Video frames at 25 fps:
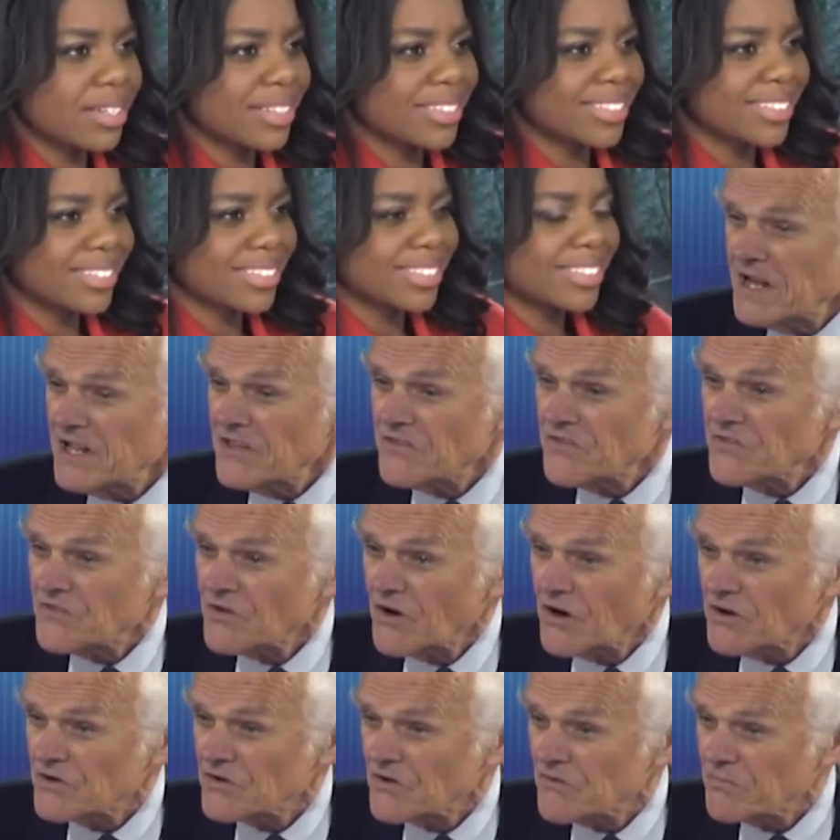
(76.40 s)
Well, let's
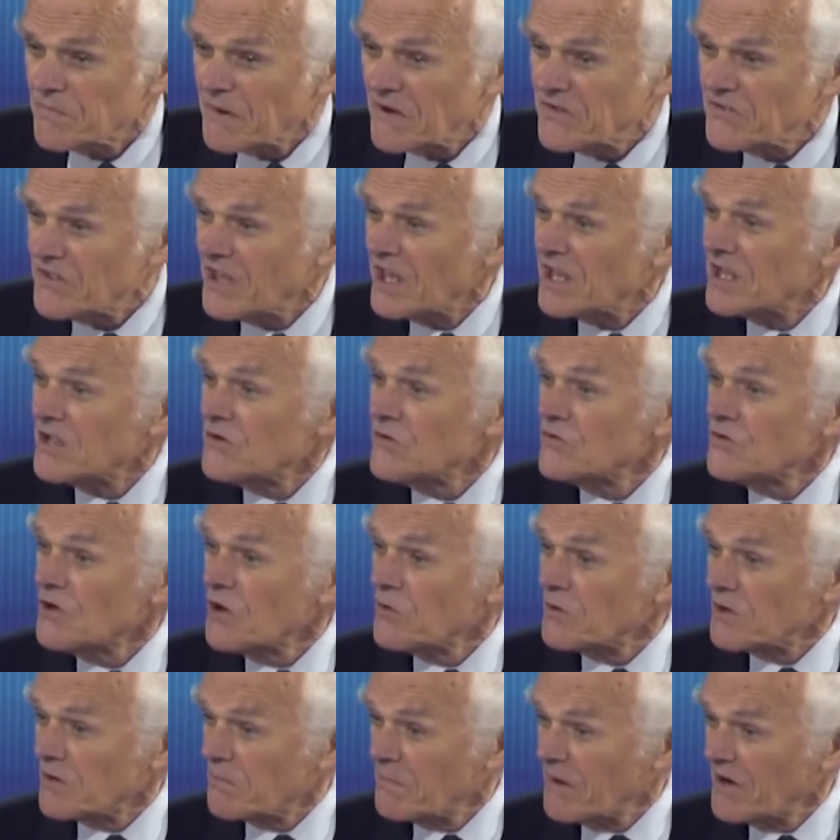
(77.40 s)
start off by saying, you know
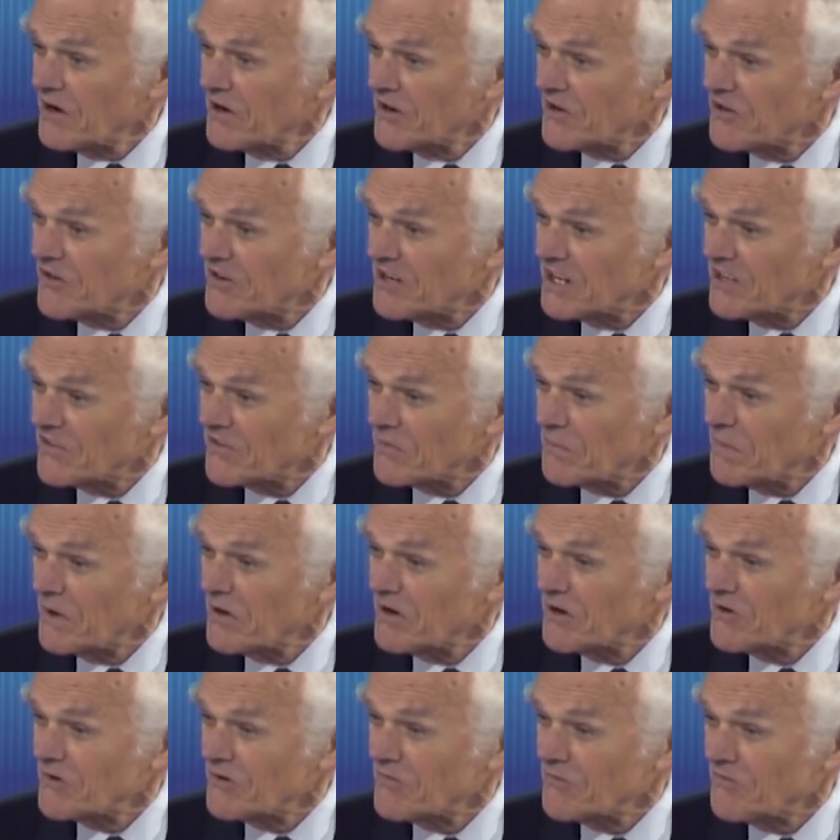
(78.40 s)
what a peregrine is. A
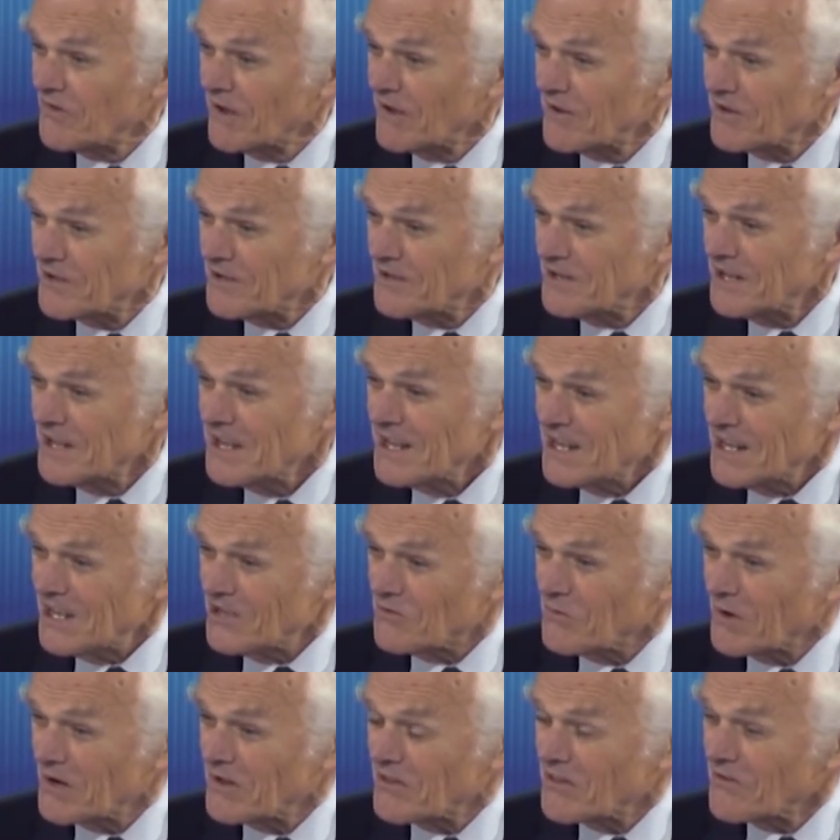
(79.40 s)
peregrine falcon
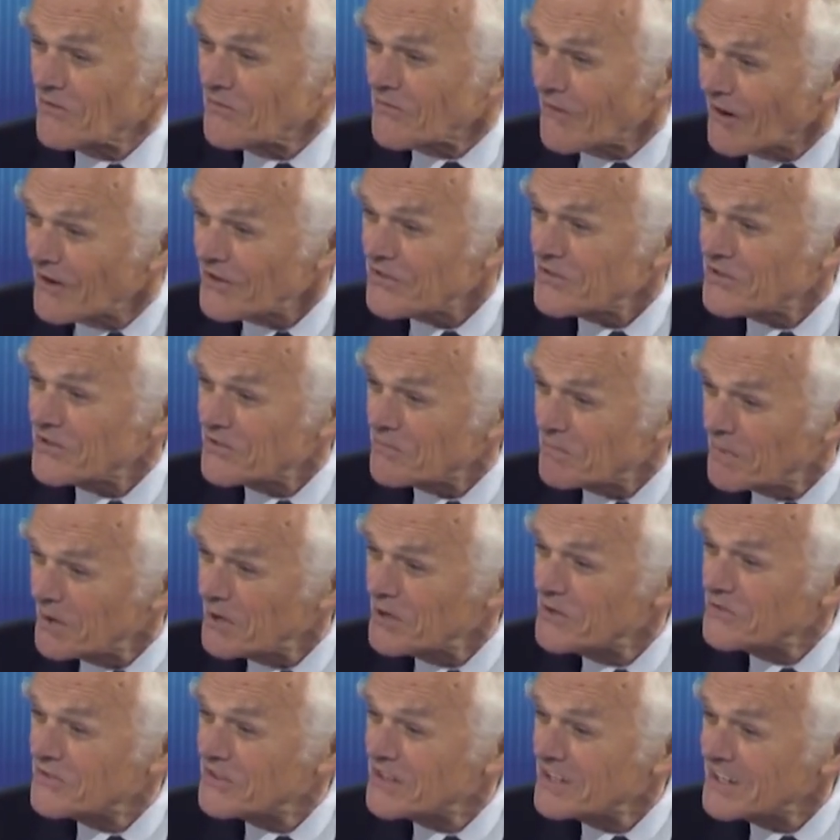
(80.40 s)
is one of the fastest
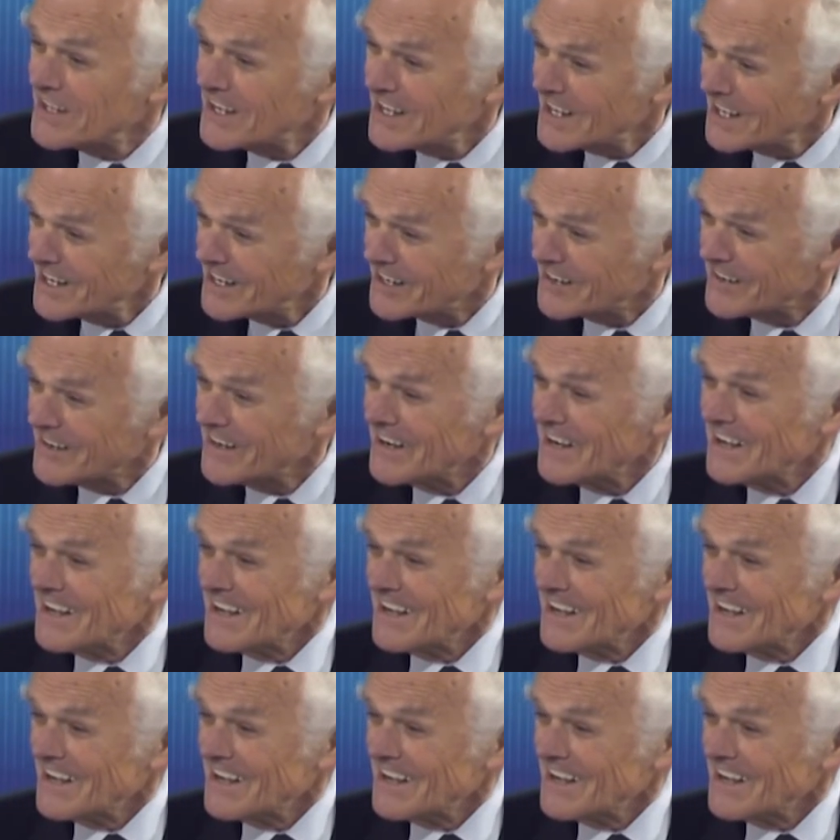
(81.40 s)
birds in the air.